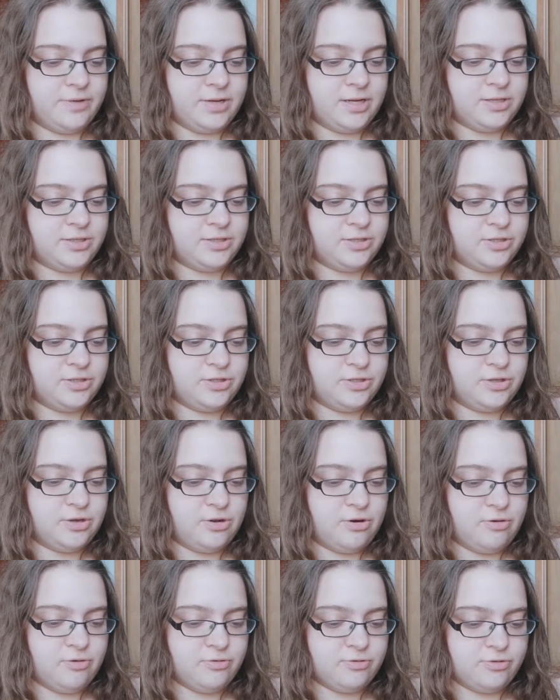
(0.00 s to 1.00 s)
over here is
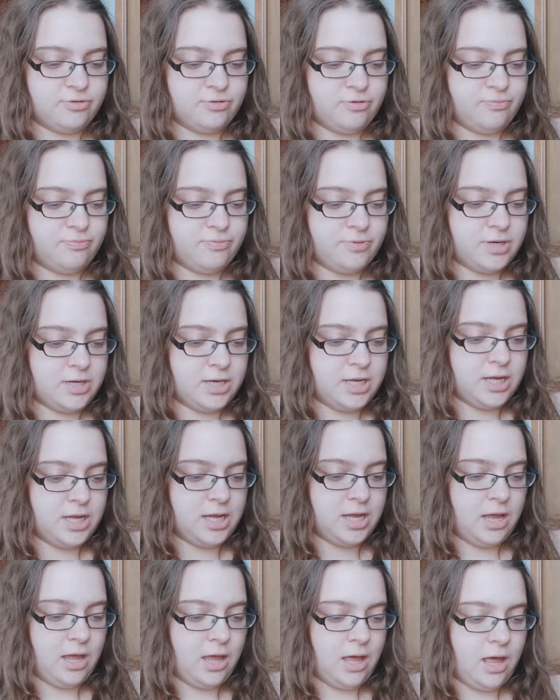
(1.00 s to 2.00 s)
so, so
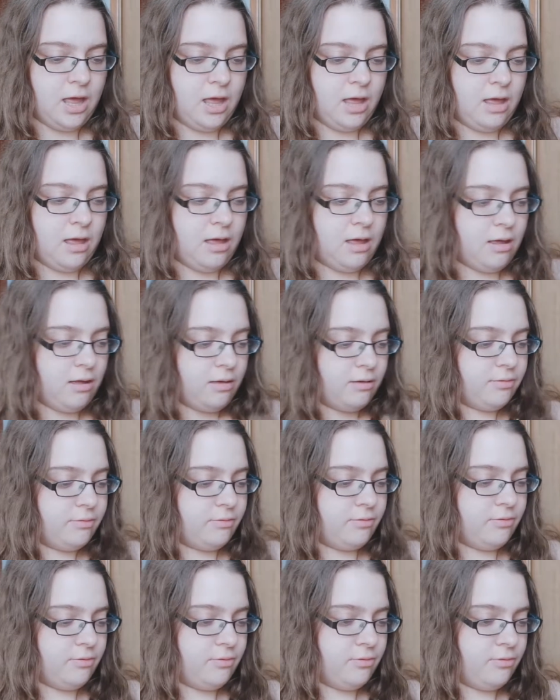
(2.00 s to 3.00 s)
pretty.
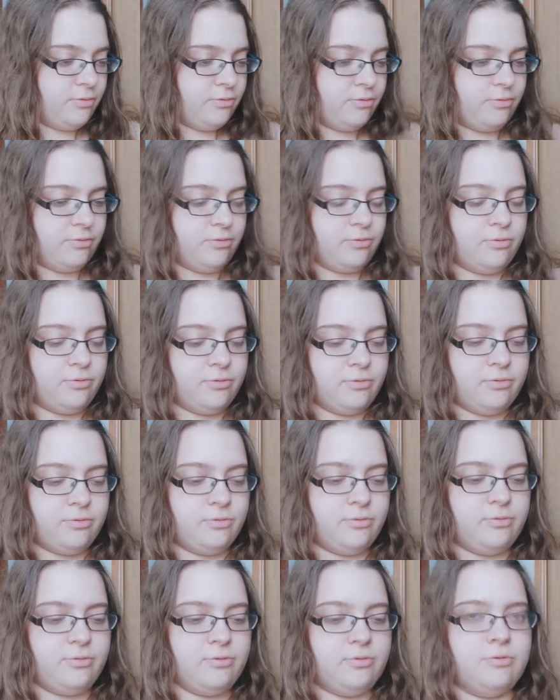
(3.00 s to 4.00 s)
Oh,
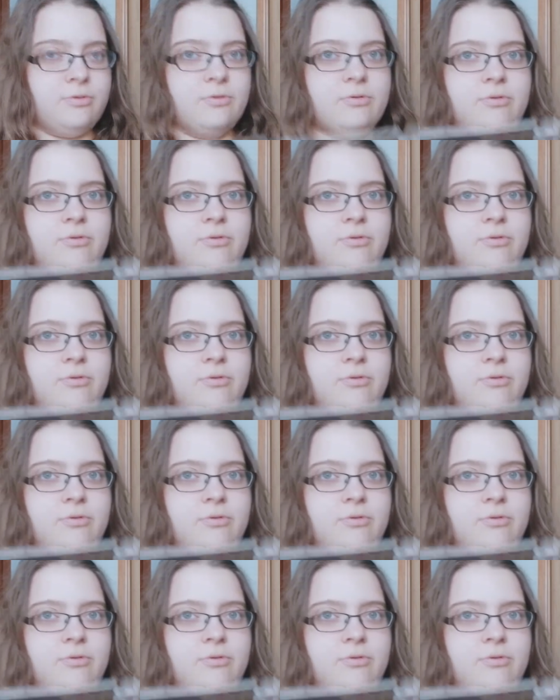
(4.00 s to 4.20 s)
oh, oh,